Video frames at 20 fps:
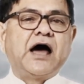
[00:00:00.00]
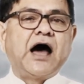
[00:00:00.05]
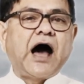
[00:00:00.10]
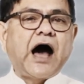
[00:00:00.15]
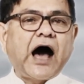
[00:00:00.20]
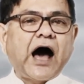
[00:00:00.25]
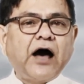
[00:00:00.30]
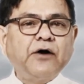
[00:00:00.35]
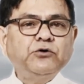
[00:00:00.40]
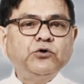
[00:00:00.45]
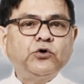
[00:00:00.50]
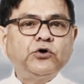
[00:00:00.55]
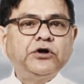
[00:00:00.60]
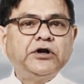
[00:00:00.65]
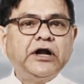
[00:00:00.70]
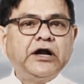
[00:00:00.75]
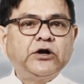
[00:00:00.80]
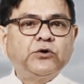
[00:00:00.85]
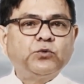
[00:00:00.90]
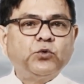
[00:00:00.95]
How your
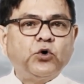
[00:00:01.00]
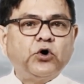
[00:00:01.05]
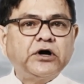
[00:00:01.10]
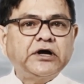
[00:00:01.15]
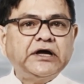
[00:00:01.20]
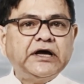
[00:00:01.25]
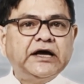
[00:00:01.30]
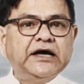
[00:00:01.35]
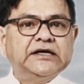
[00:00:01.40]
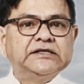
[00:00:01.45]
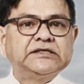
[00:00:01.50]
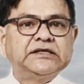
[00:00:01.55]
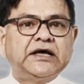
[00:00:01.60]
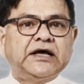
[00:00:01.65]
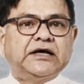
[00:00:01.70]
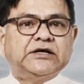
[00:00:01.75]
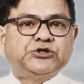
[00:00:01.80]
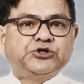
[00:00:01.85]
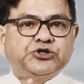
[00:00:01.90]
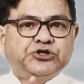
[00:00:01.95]
network is
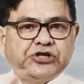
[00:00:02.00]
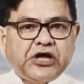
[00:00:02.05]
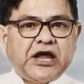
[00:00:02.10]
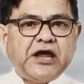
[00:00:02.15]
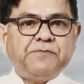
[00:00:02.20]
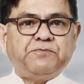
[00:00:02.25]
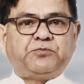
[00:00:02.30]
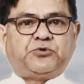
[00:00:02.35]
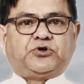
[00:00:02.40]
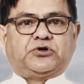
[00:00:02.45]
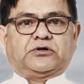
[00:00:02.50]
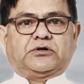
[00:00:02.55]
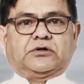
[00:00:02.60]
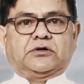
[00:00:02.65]
shaped